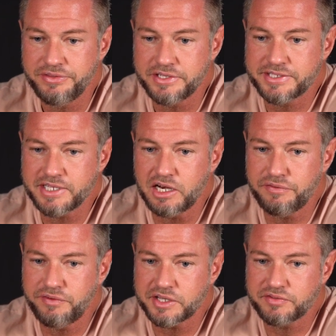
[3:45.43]
The side
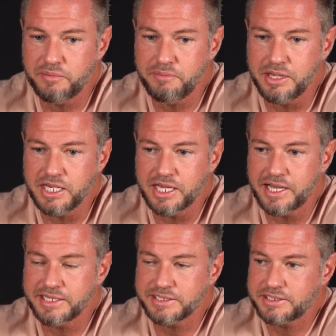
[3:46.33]
effects for me
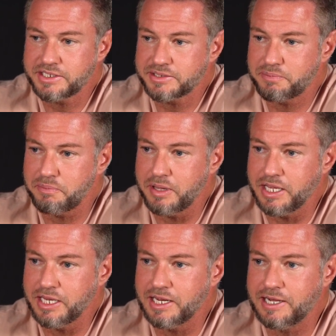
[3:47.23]
has just
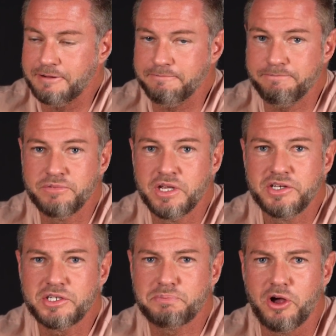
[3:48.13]
been um,
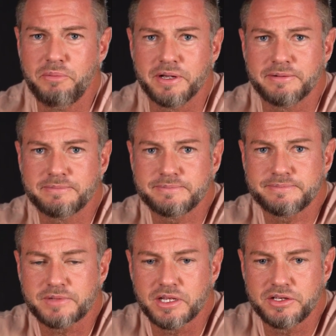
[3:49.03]
just burping,
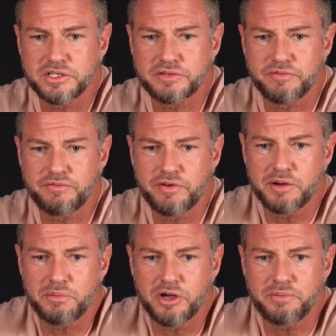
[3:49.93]
just very
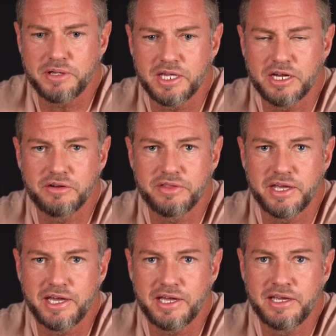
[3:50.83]
burpy here and
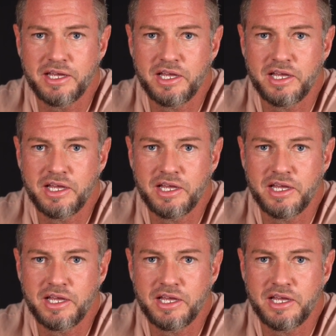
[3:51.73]
there.